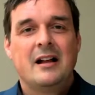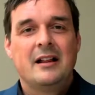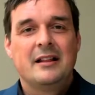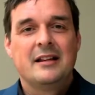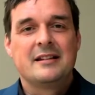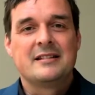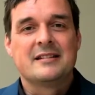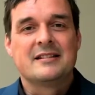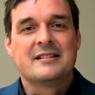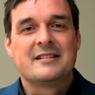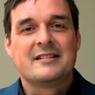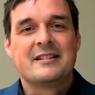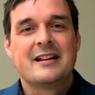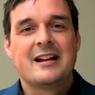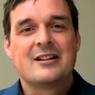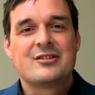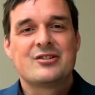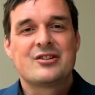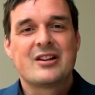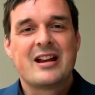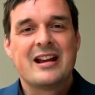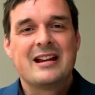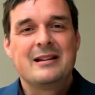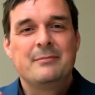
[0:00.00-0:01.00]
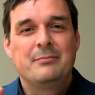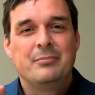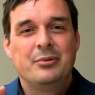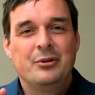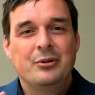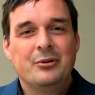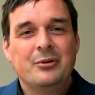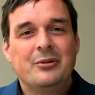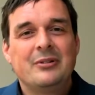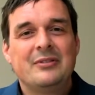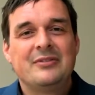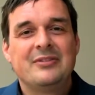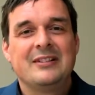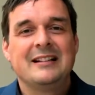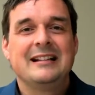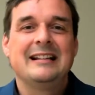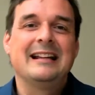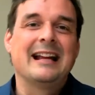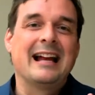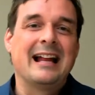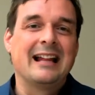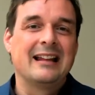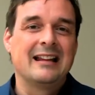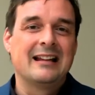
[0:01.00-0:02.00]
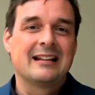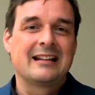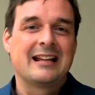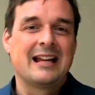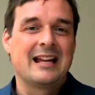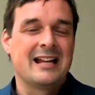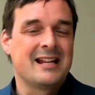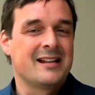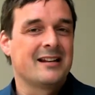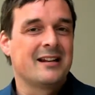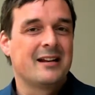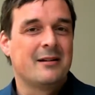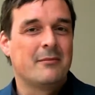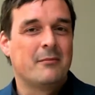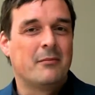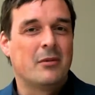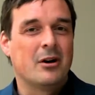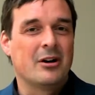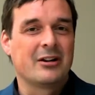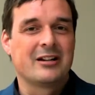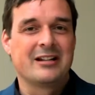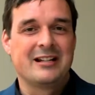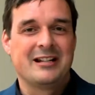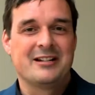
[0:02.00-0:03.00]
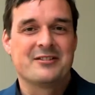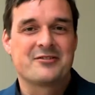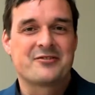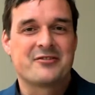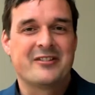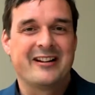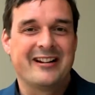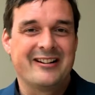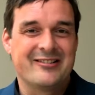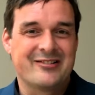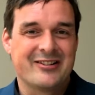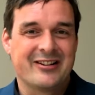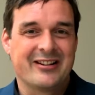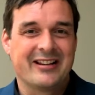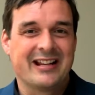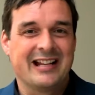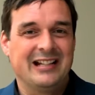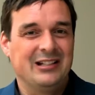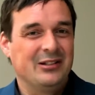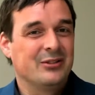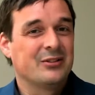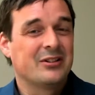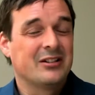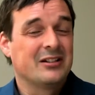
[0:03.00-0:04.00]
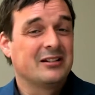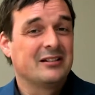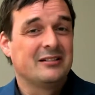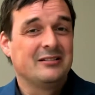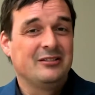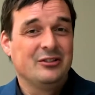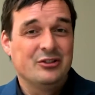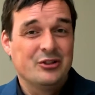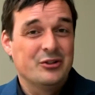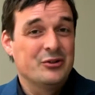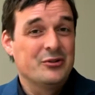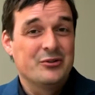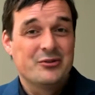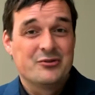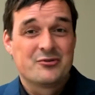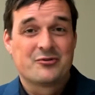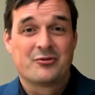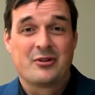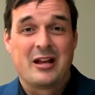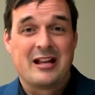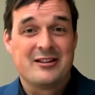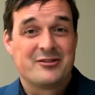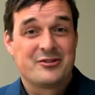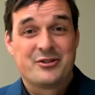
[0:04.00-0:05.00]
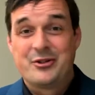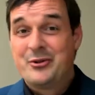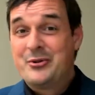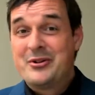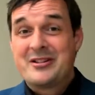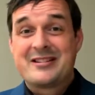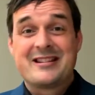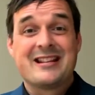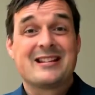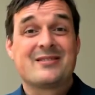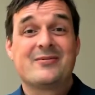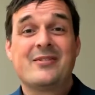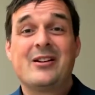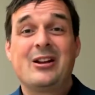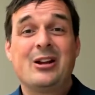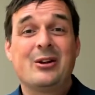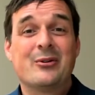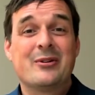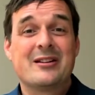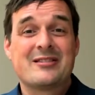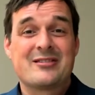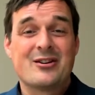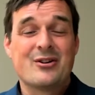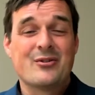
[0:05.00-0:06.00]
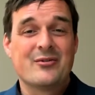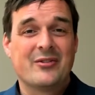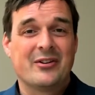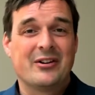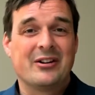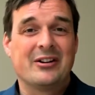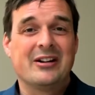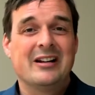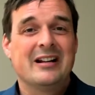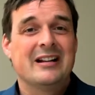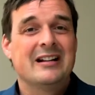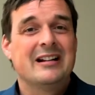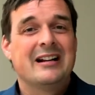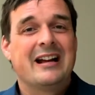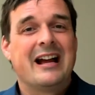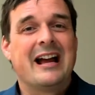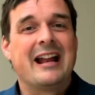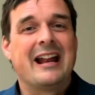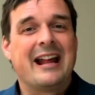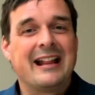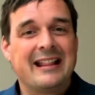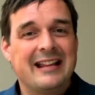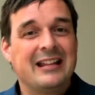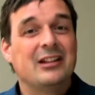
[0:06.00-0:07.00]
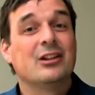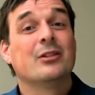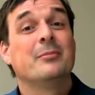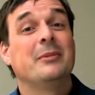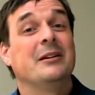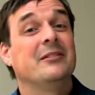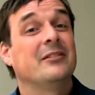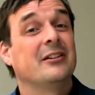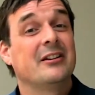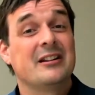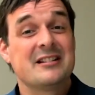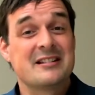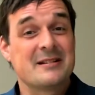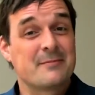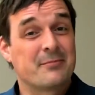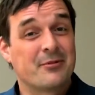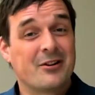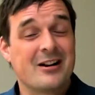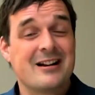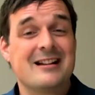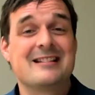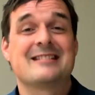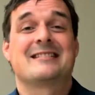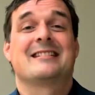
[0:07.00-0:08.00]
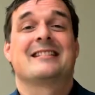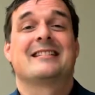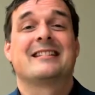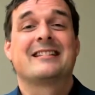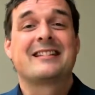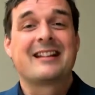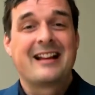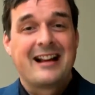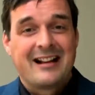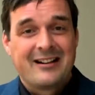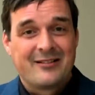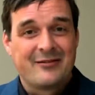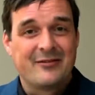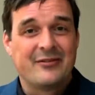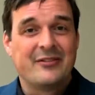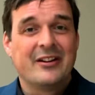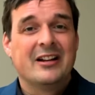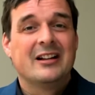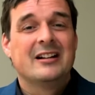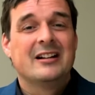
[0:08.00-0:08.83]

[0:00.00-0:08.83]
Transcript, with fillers: This is such a beautifully elegant marketing strategy that you can use as soon as this video is over. And I think you'll be very surprised at the kind of